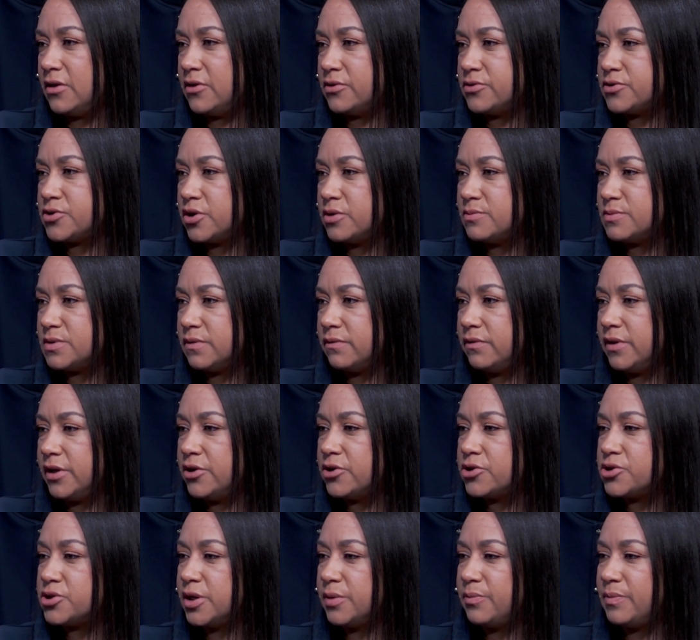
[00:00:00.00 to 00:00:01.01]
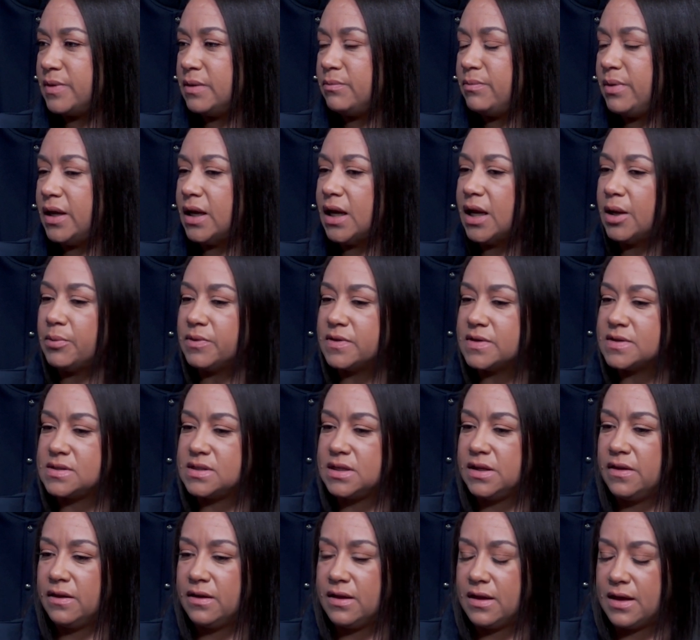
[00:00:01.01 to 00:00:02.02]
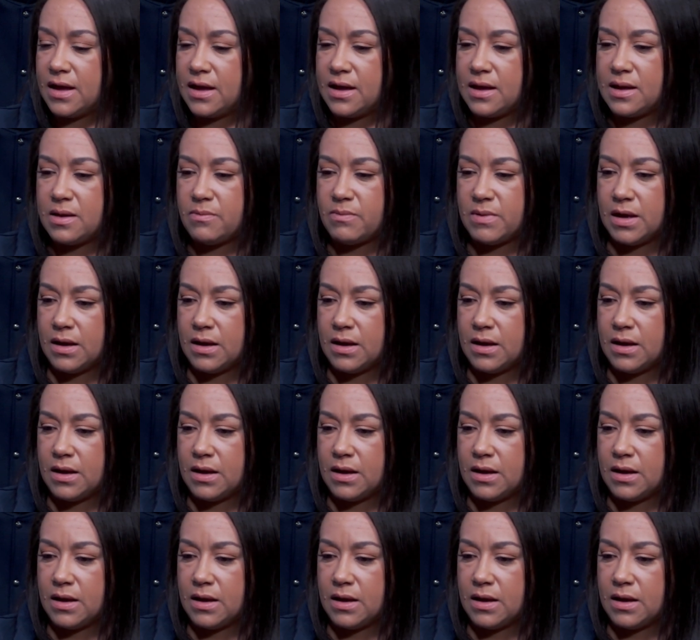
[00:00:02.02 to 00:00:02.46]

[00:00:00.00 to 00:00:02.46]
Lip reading: in terms of leadership and being able to see the game.